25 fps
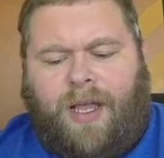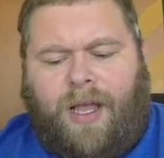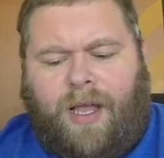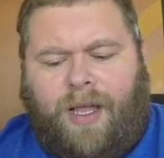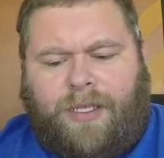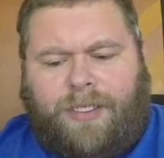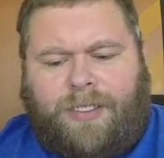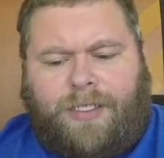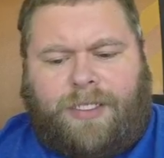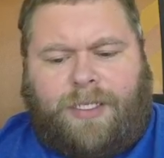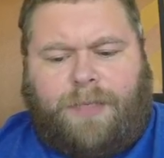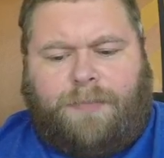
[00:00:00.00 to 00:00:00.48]

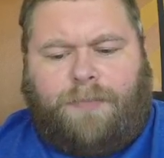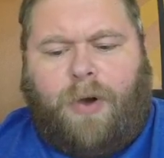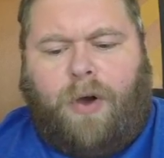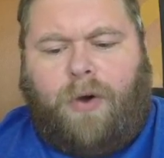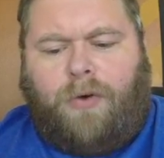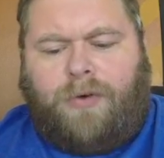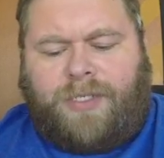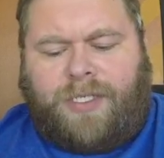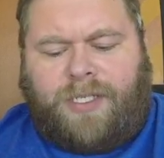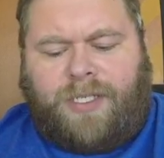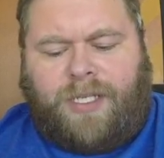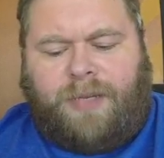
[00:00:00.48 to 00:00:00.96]

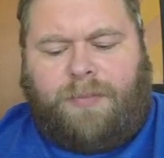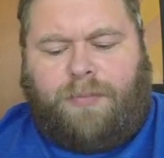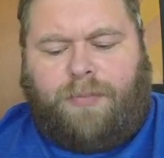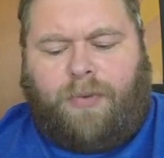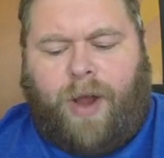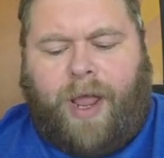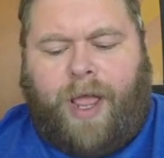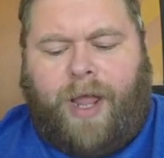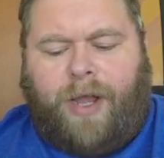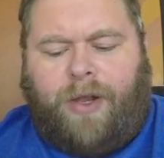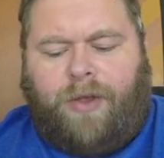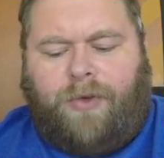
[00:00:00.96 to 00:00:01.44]
supposedly
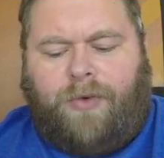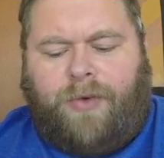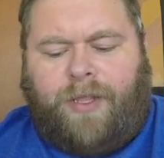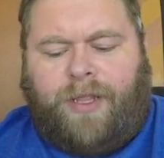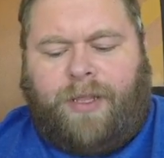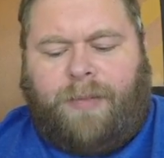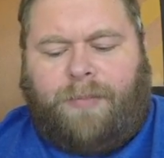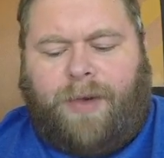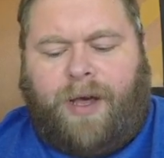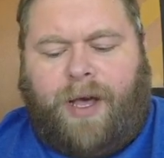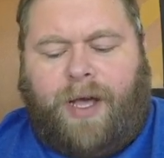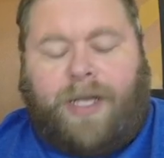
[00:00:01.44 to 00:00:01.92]
brand new in
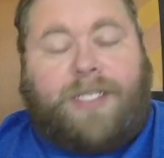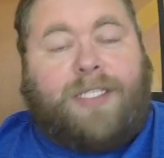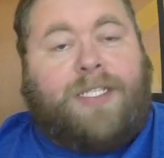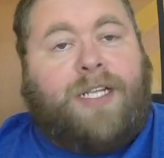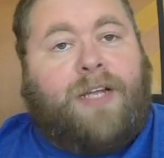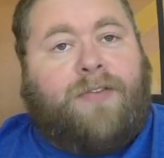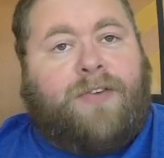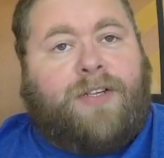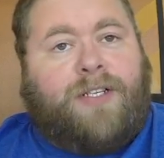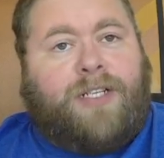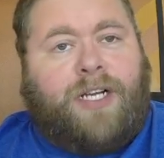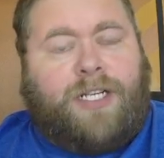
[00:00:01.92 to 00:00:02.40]
the box,
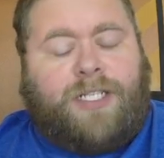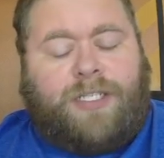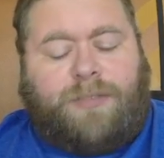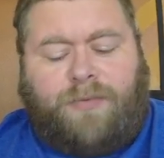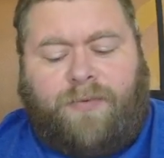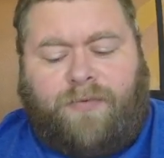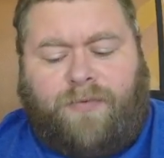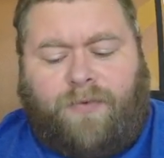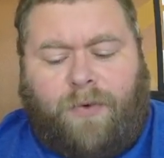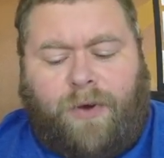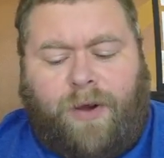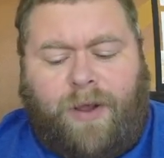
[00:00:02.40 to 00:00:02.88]
never touched
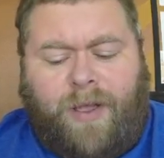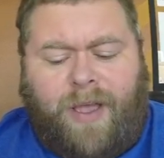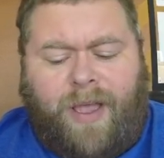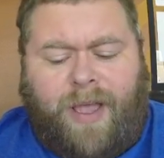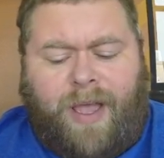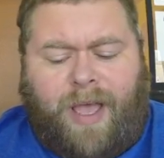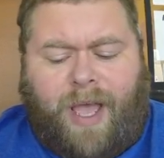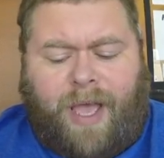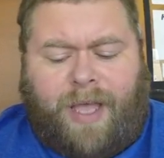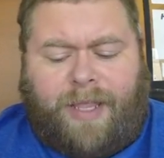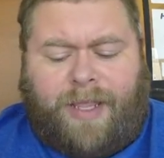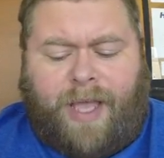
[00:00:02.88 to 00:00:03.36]
before,
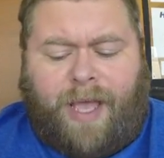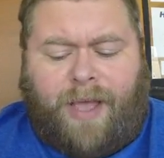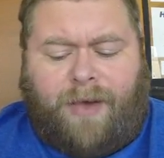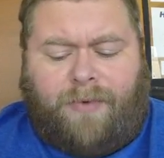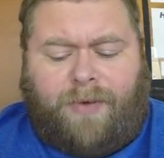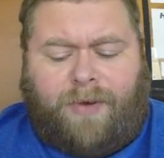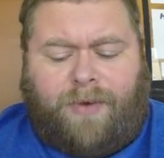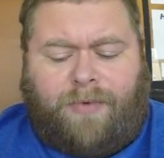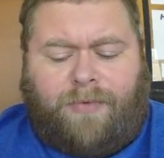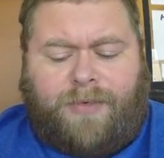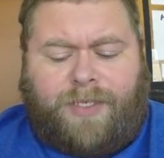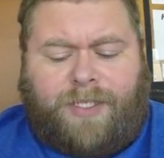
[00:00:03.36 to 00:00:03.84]
and that
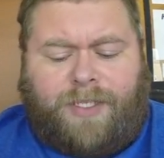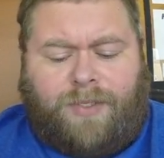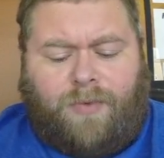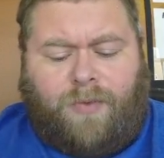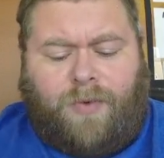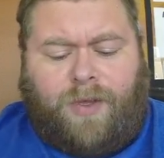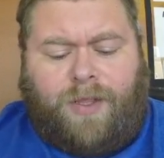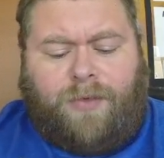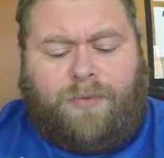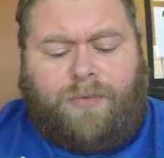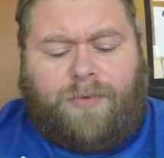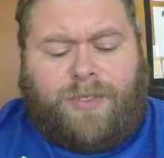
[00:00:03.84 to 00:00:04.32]
one was the
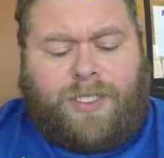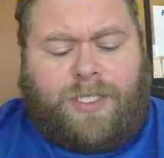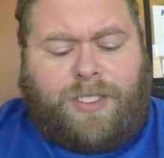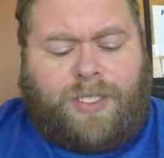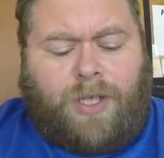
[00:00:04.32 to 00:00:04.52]
one that was